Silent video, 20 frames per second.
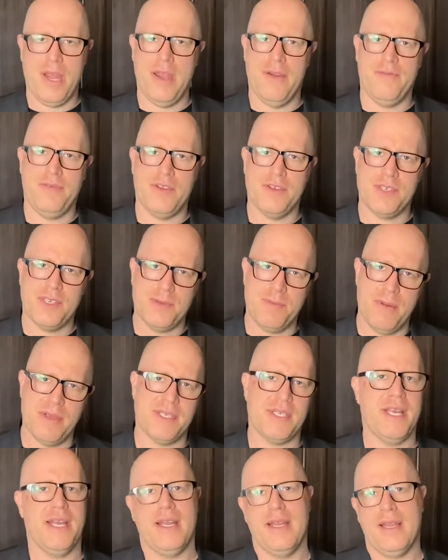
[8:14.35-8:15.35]
of
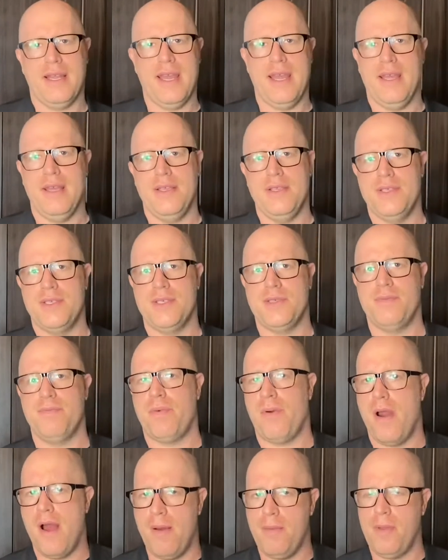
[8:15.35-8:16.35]
dismissing kids'
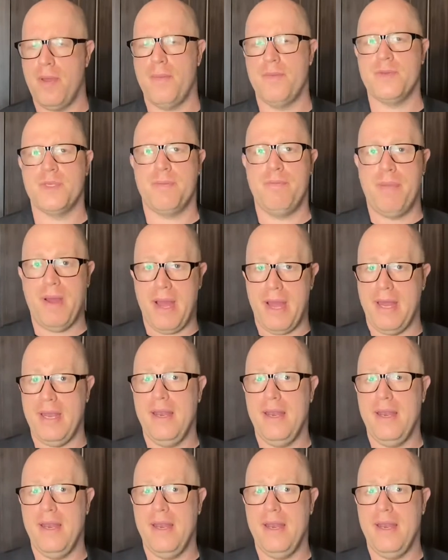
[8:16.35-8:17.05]
problems, but